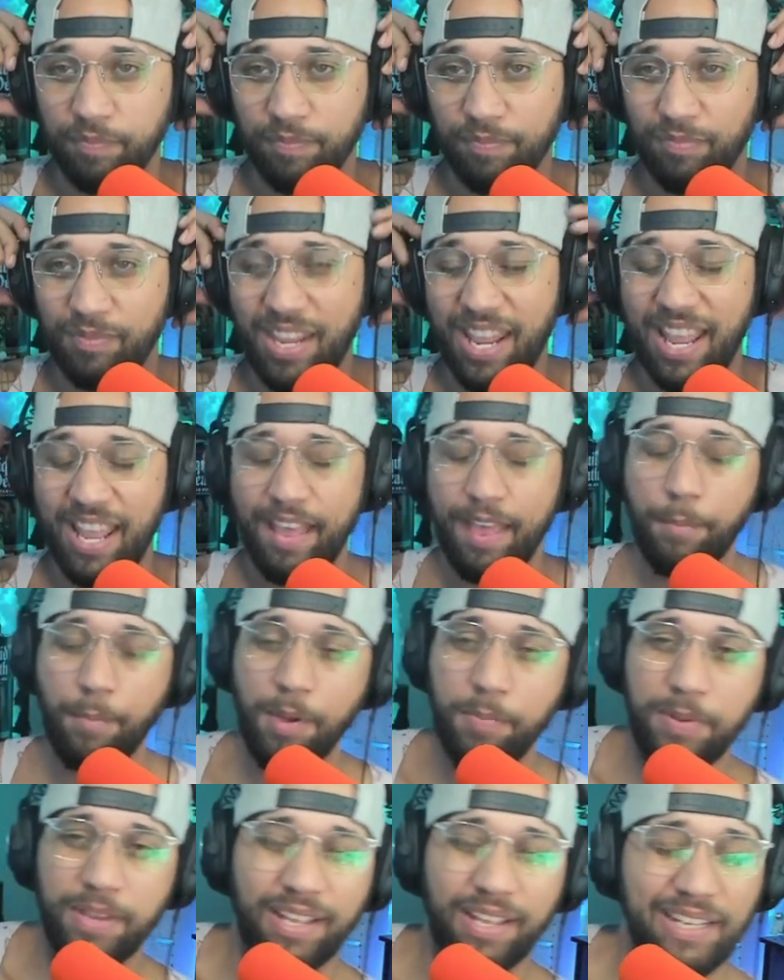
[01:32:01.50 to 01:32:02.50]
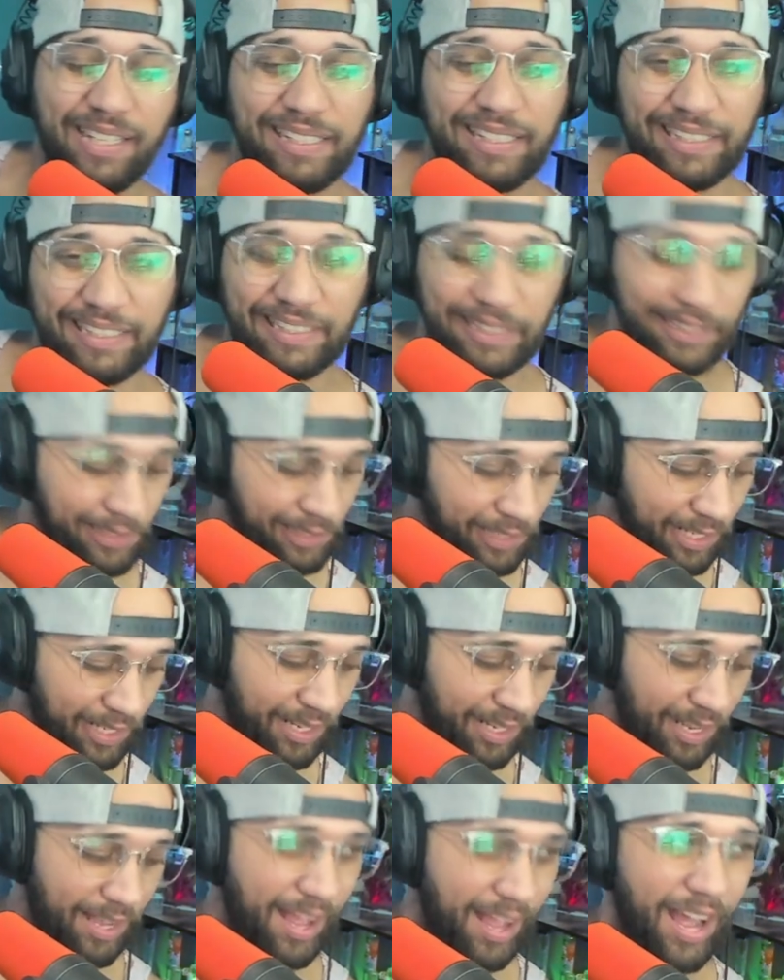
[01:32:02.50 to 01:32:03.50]
Yeah, that might be uh,
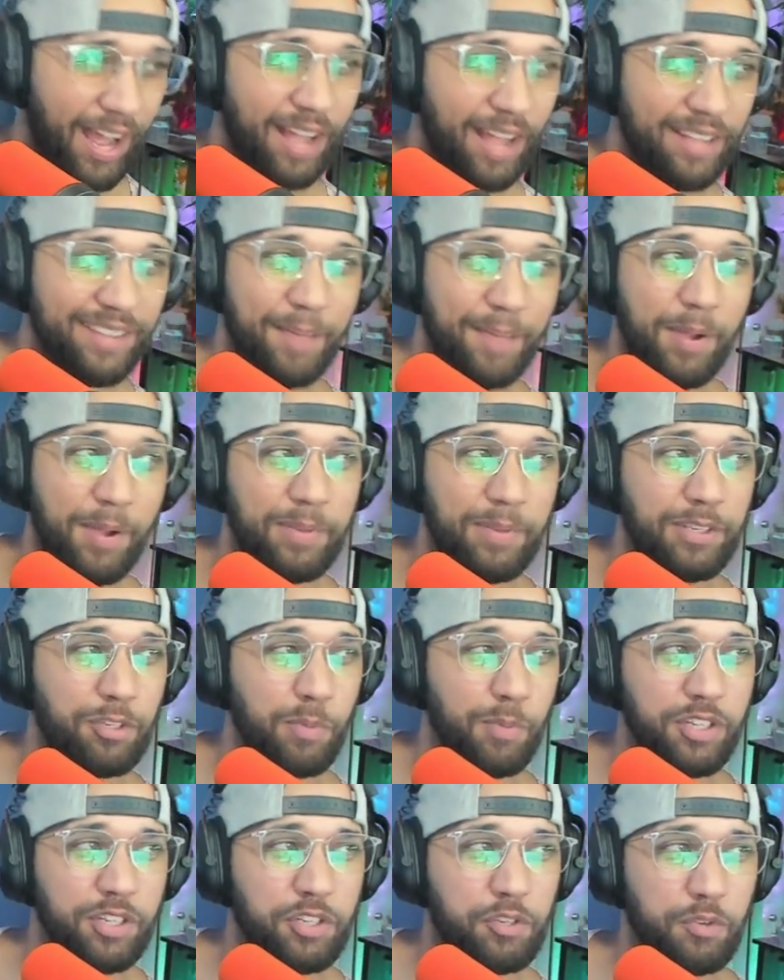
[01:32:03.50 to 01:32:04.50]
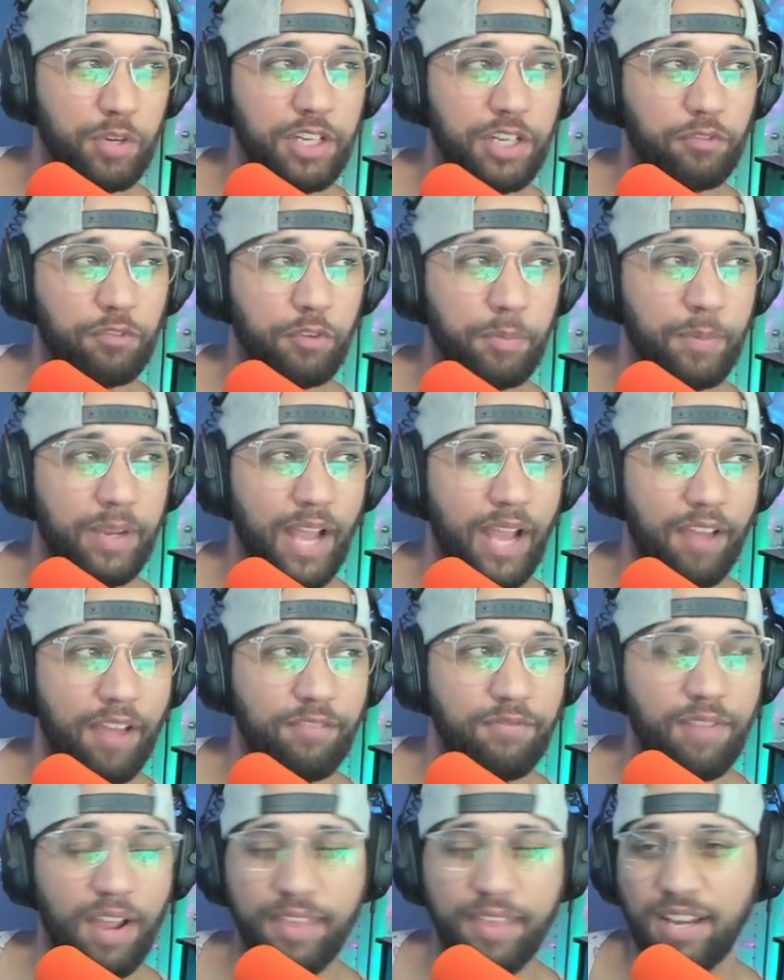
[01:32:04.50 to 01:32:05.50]
that might be too much grease for me. I
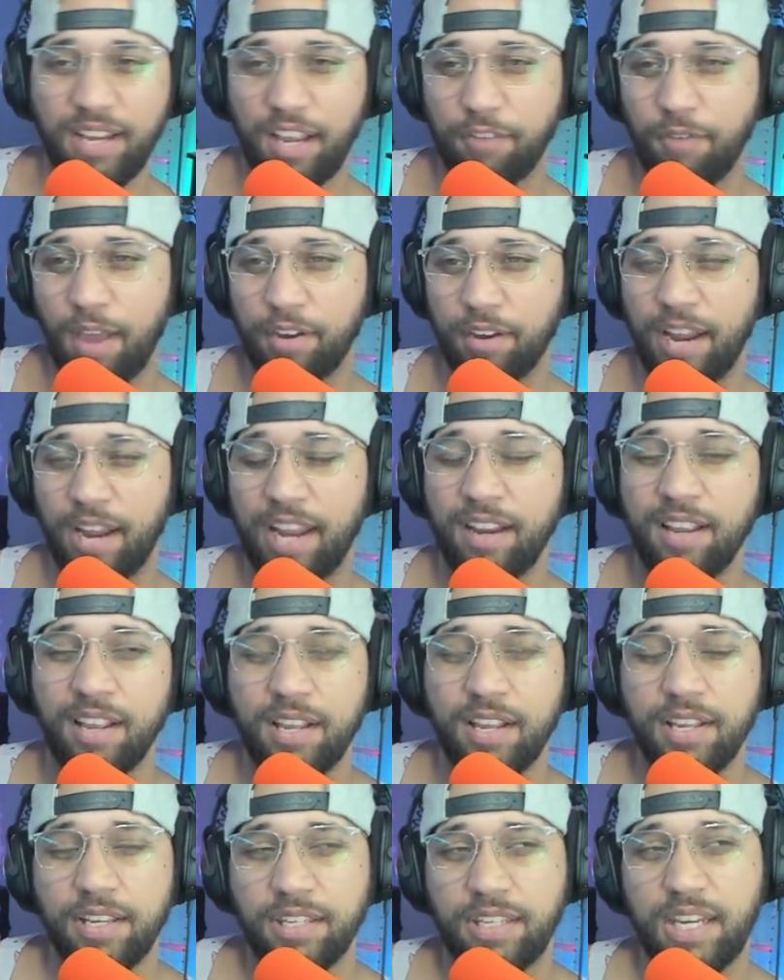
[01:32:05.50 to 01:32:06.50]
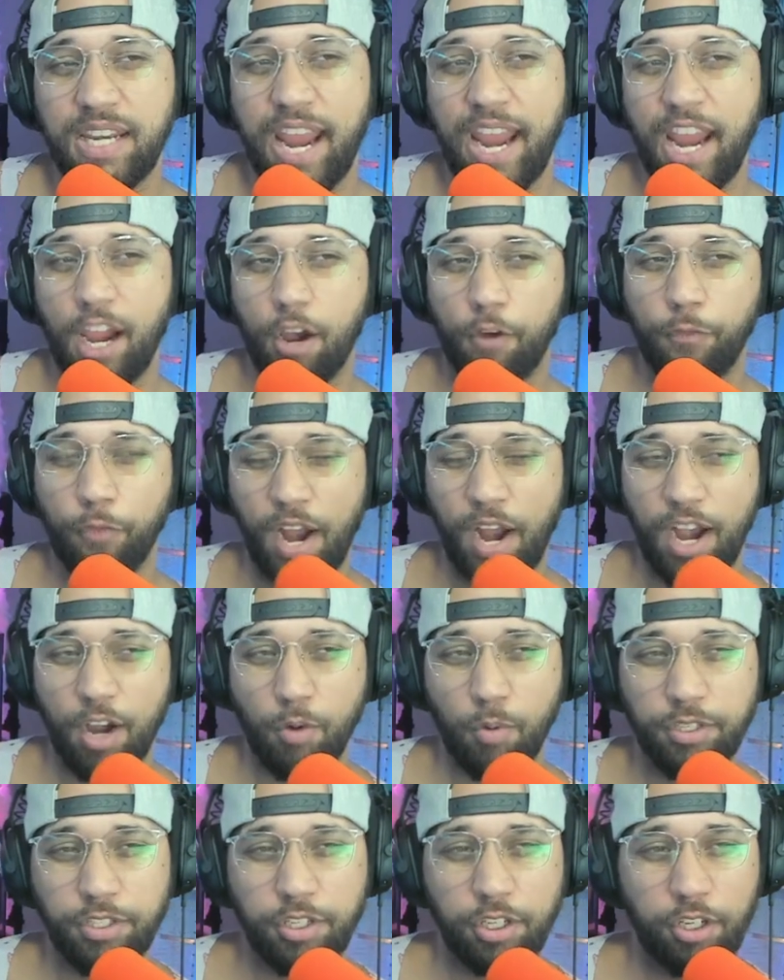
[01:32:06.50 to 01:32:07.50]
I think I'd rather see air fryer
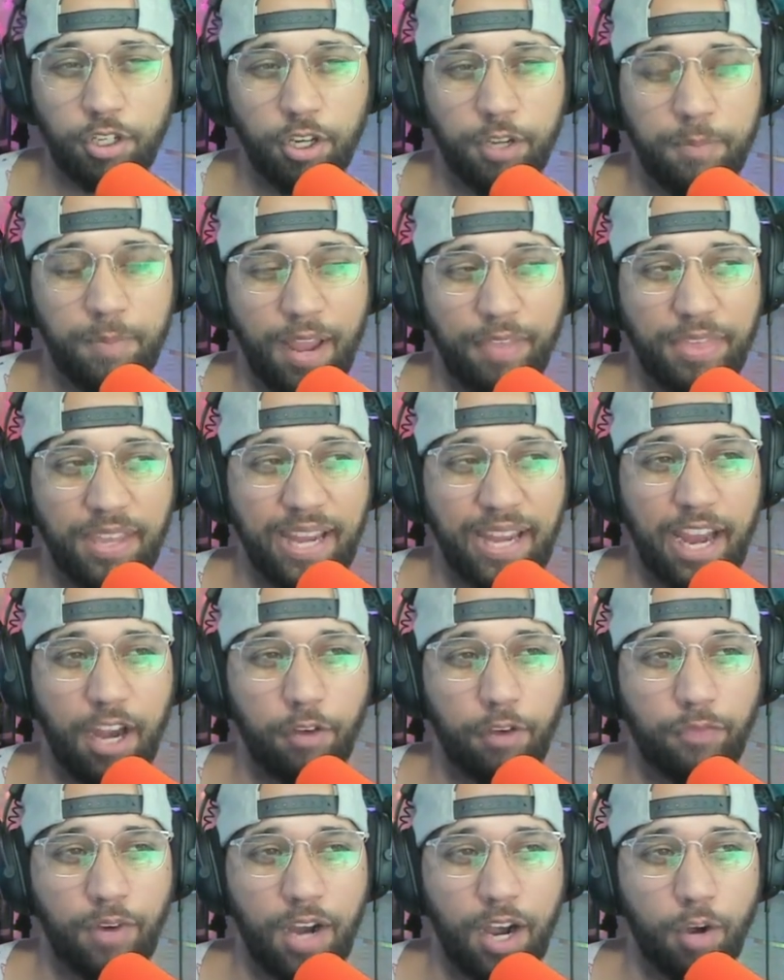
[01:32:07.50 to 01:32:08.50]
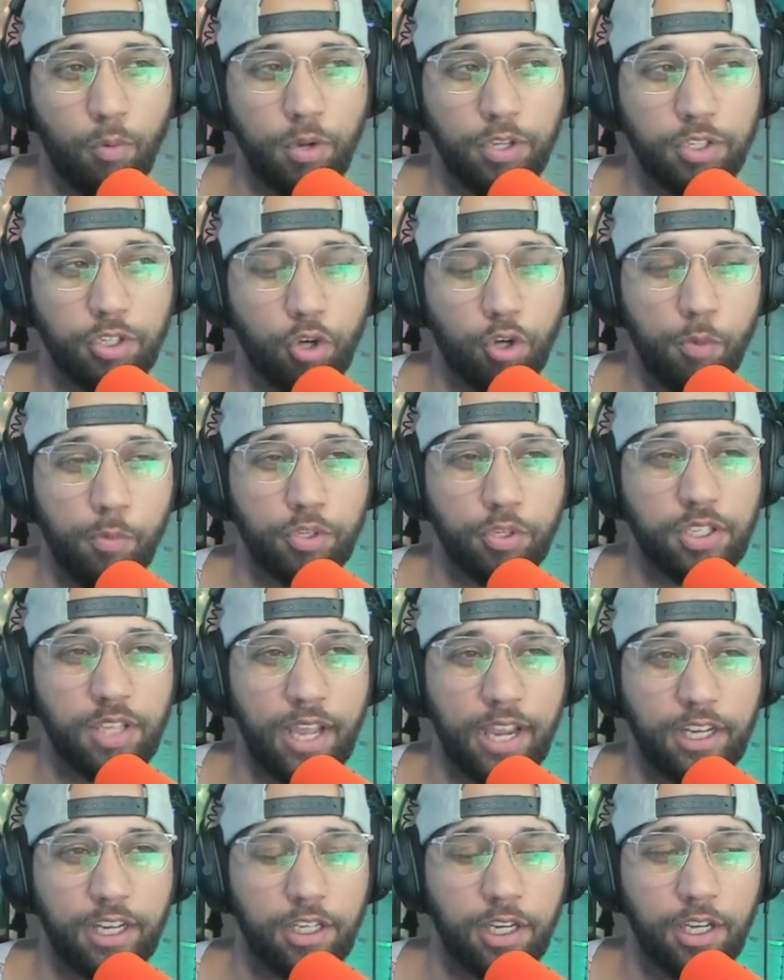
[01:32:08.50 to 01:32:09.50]
ones are good, but I think air fryer ones are almost
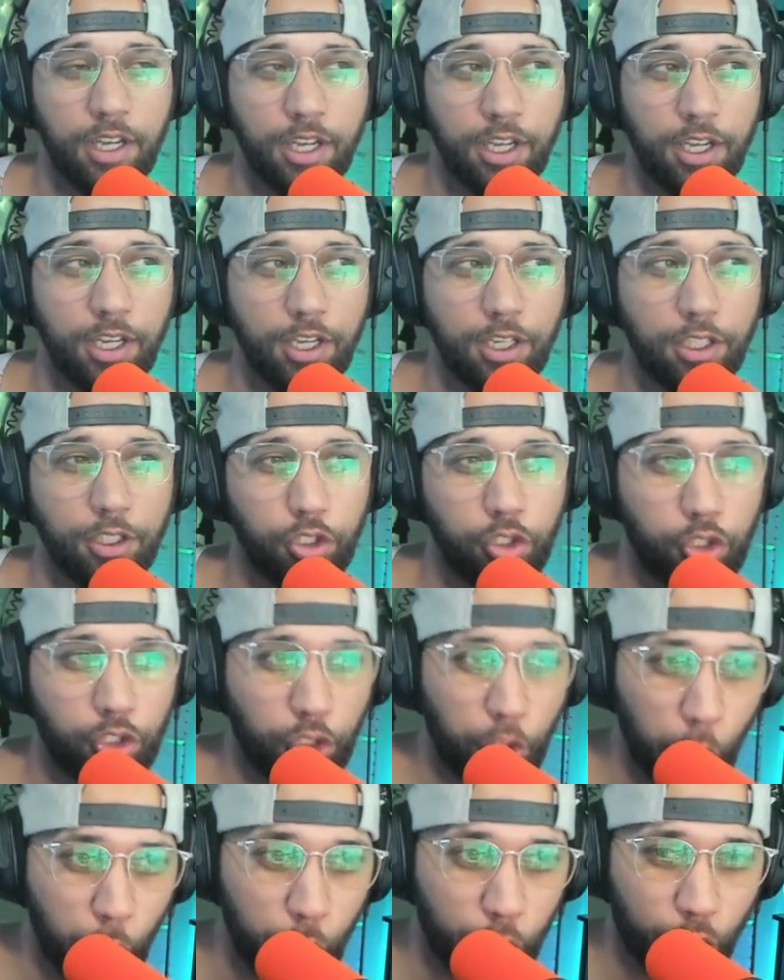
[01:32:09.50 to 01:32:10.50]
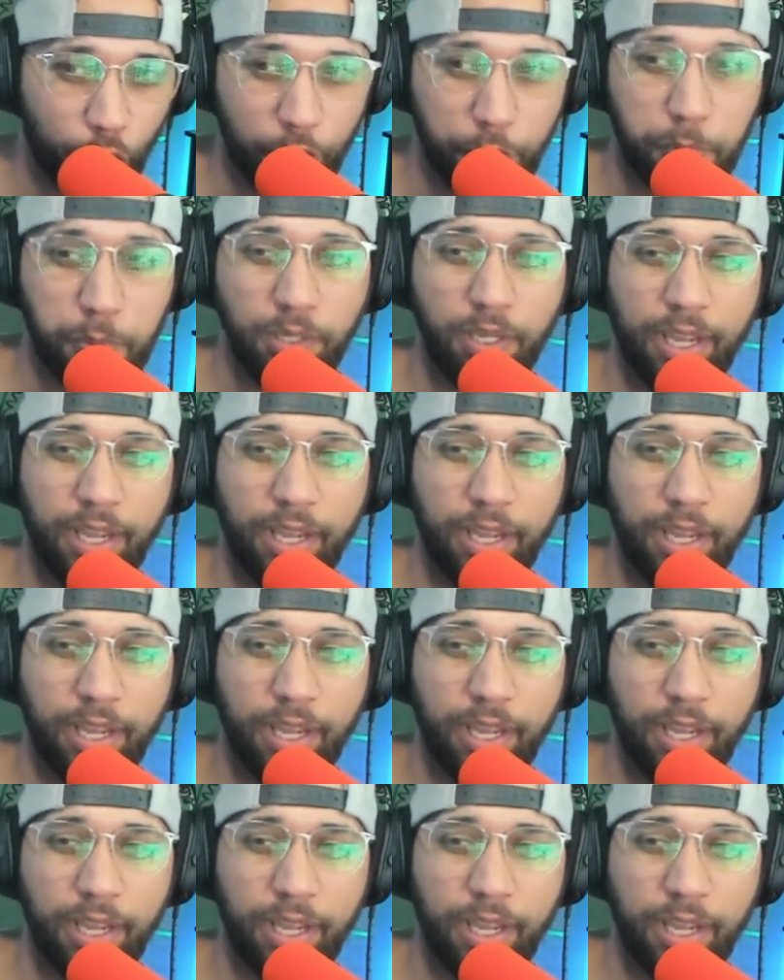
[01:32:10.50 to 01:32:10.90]
like too crispy.